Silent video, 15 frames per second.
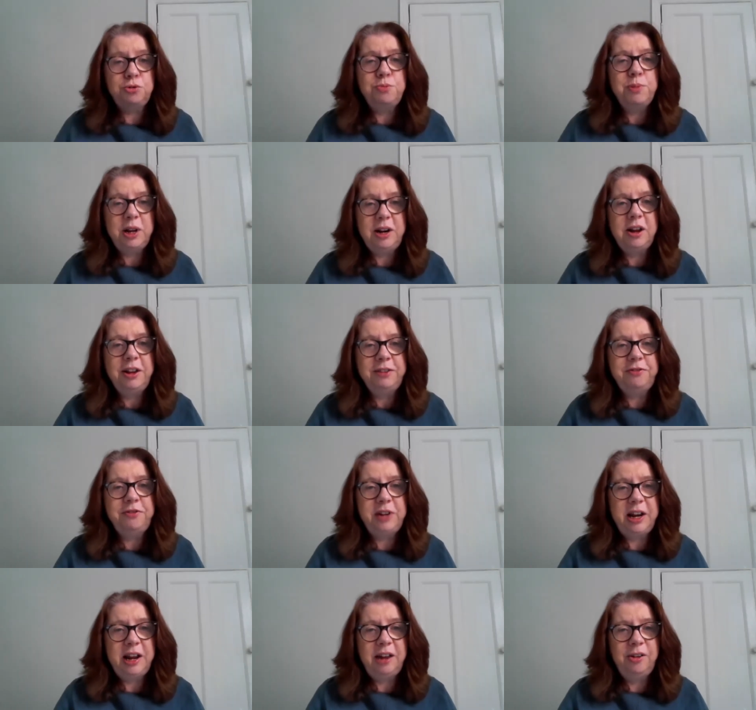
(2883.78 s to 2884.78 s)
all my
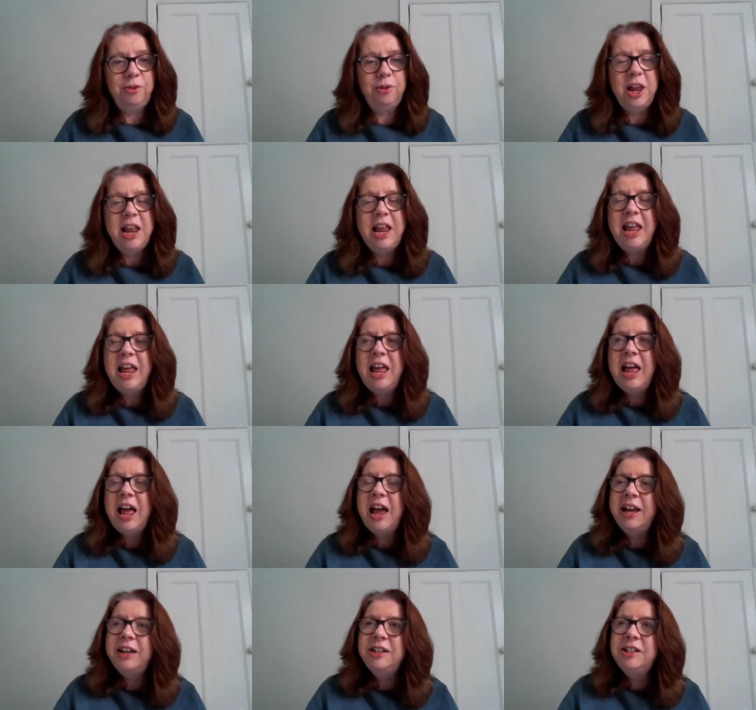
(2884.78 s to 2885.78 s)
life now,
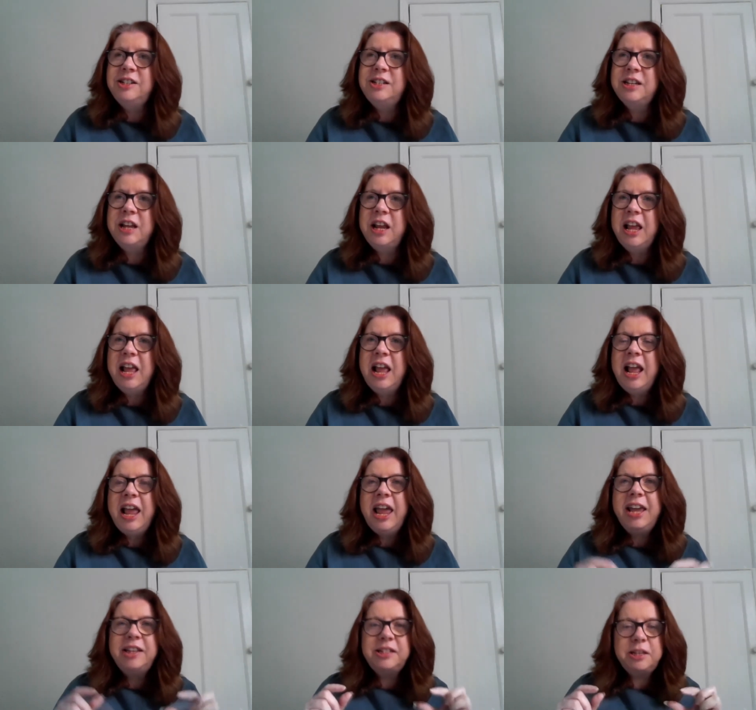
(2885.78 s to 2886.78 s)
and
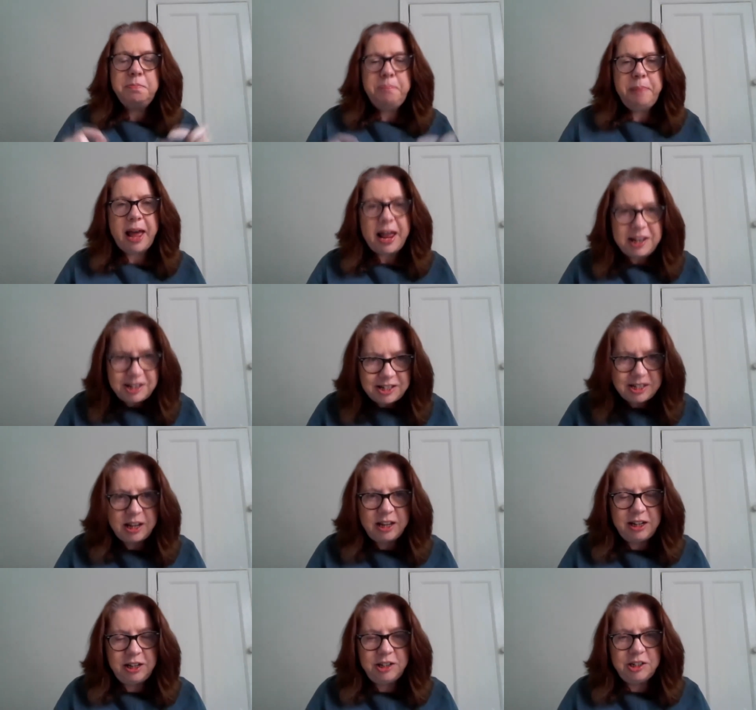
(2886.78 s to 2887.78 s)
it's a
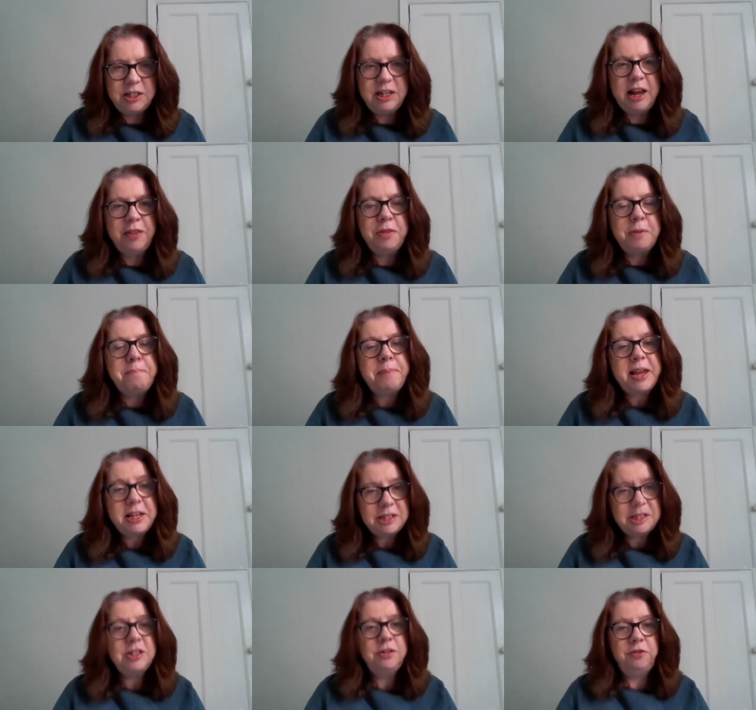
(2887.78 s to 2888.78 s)
band-aid. Now, the
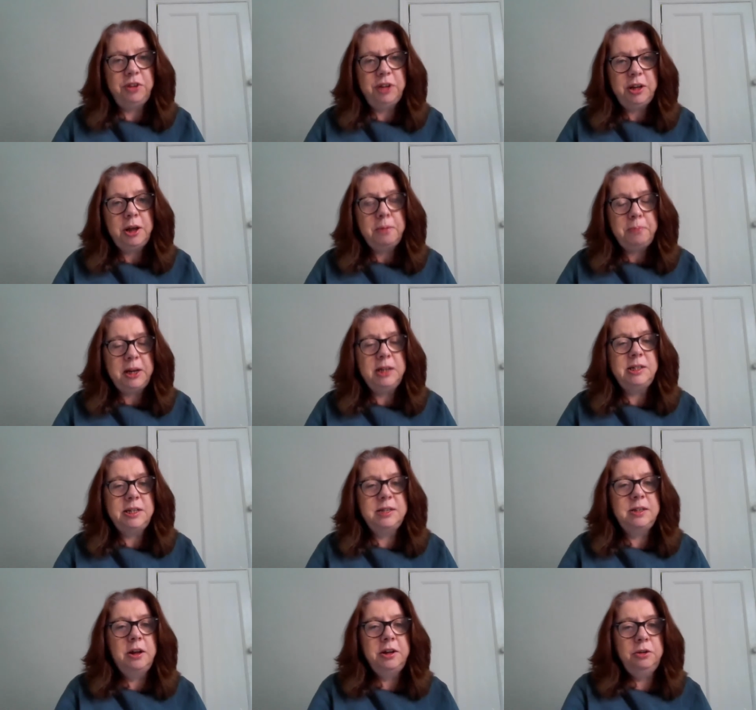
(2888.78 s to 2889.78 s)
best of it are
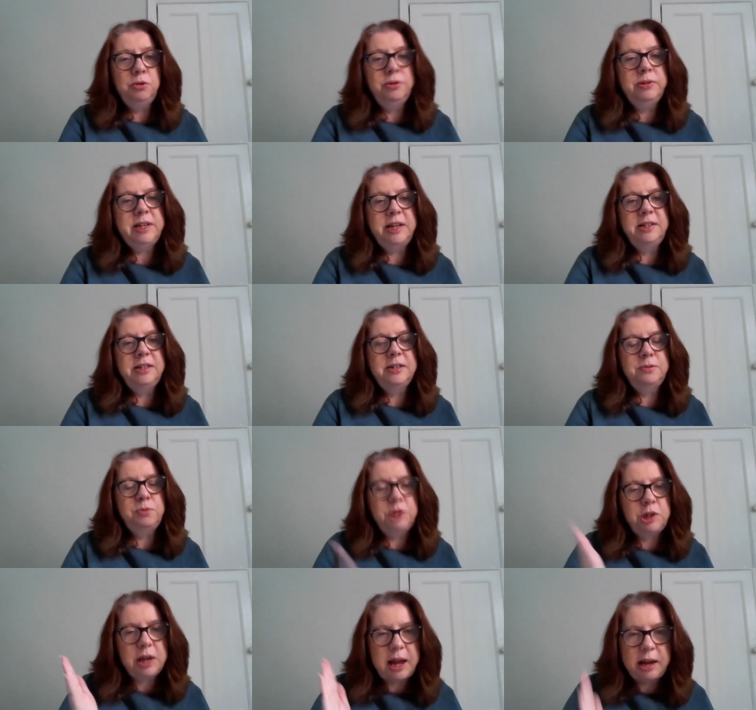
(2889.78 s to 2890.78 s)
places like law centres,
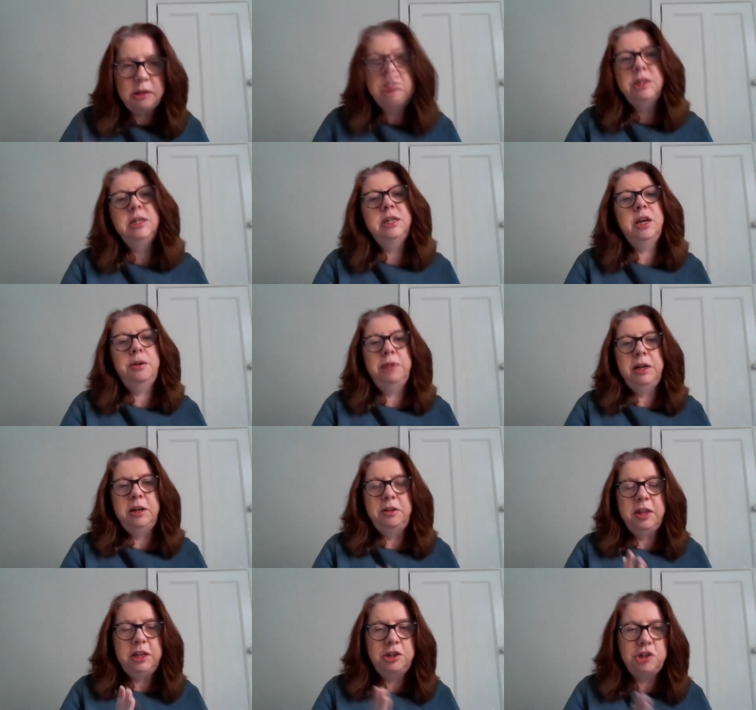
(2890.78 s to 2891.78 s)
which actually go in
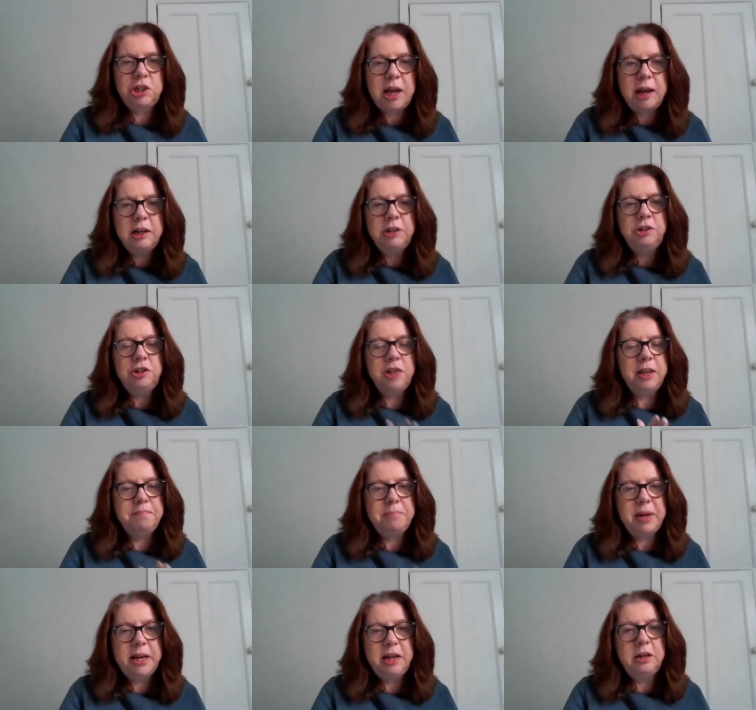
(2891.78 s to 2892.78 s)
and they challenge, they
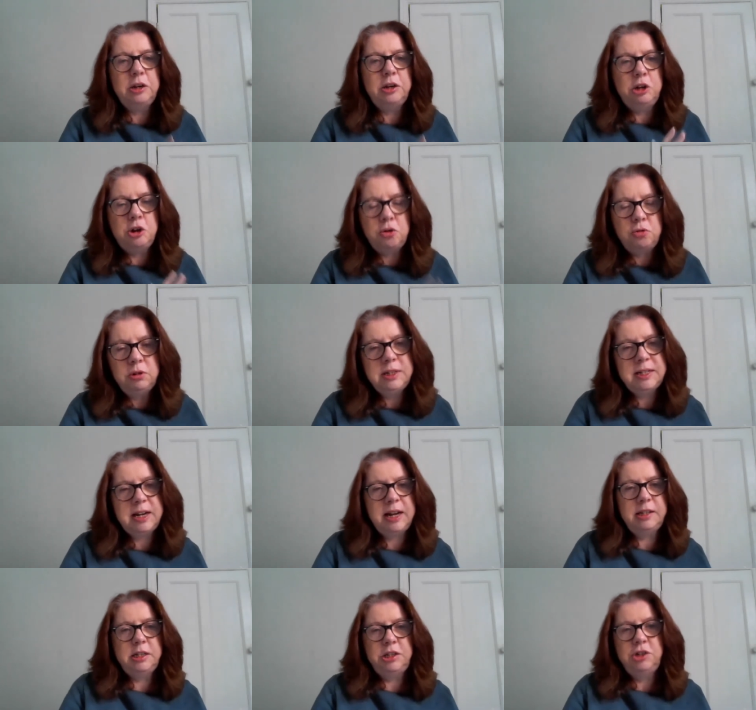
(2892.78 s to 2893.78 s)
make
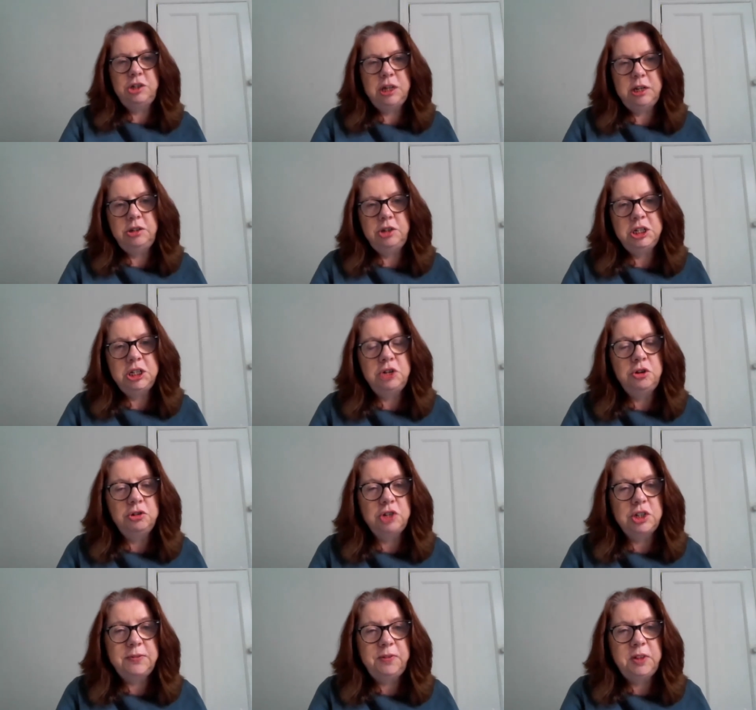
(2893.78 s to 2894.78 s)
long-standing changes, not
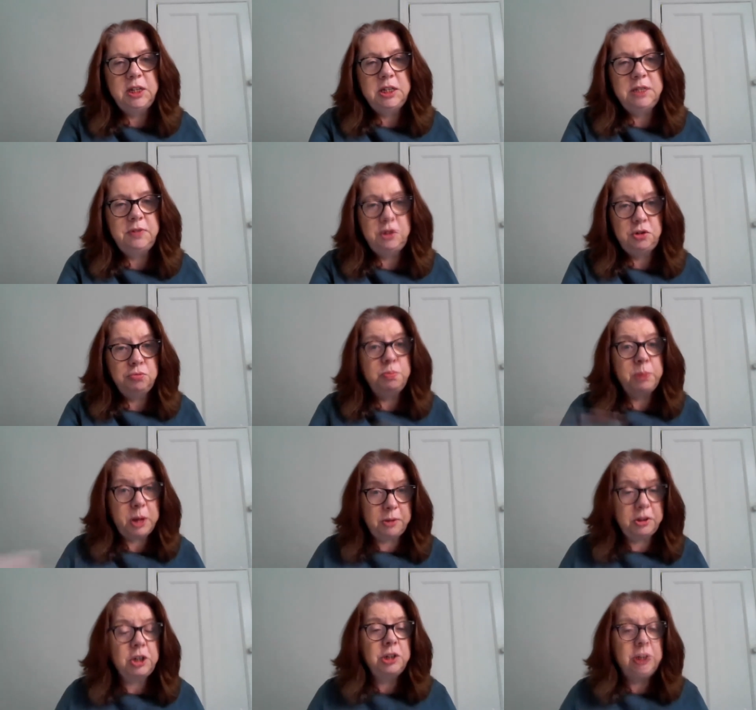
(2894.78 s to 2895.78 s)
just for the individual,
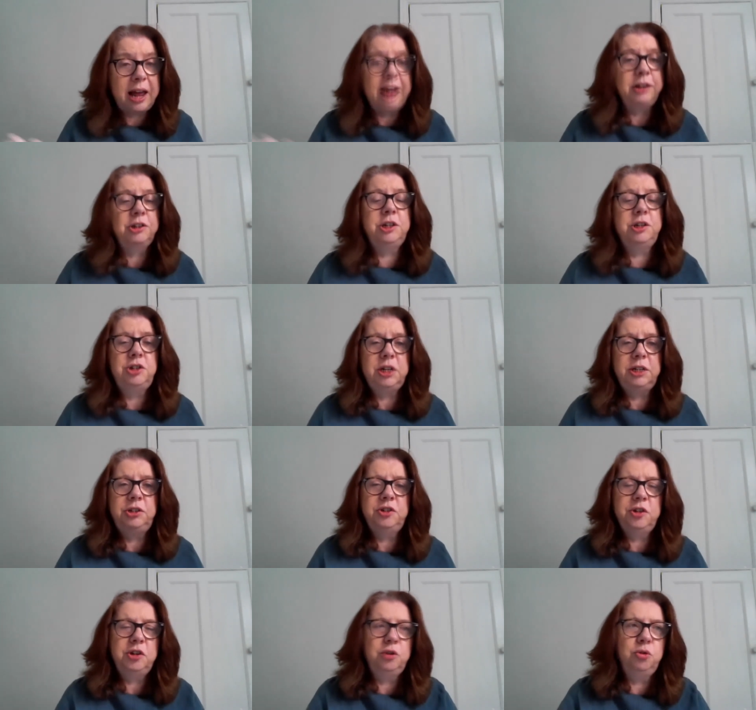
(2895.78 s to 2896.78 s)
but can actually
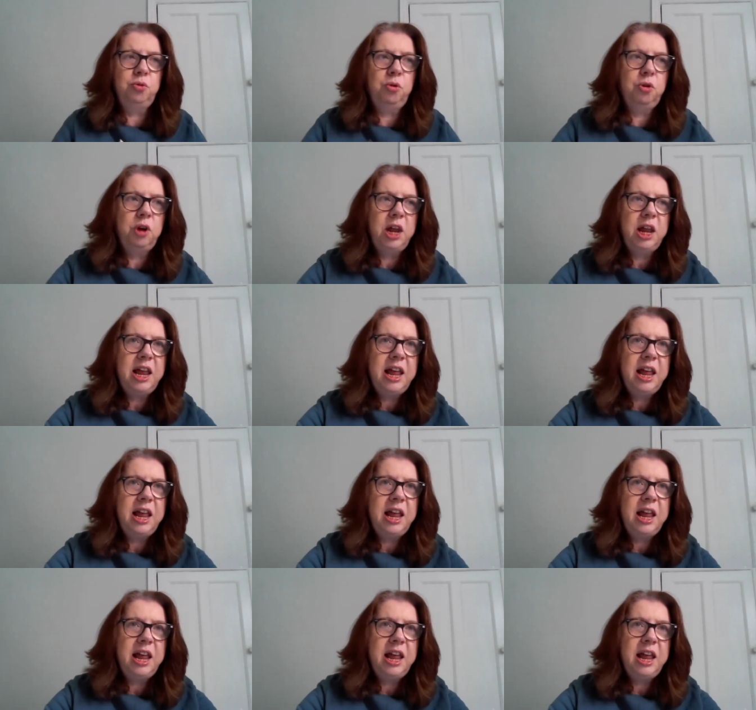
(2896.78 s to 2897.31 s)
change the law.